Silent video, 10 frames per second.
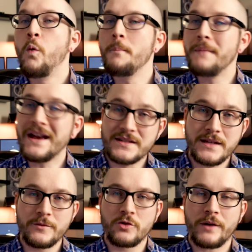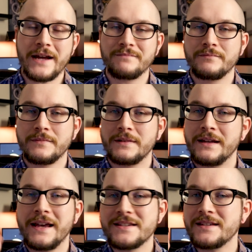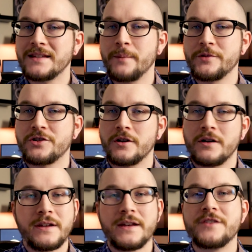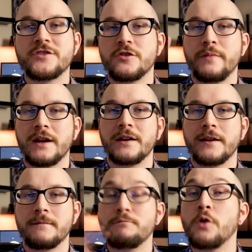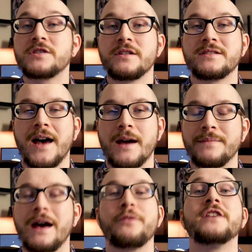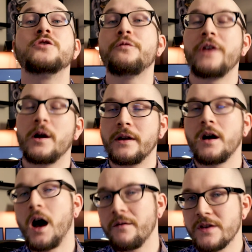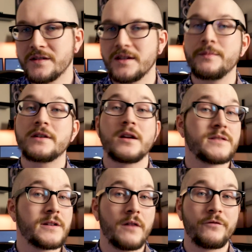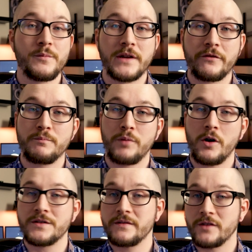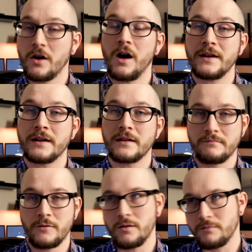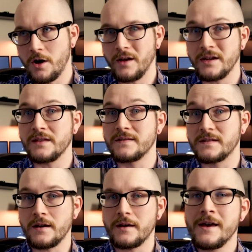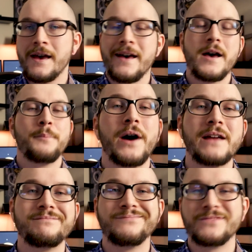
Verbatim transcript: What makes them great, easy temperature, easy humidity, most of the time. Now they do vary, obviously, because they come from different parts of the continent or continents. But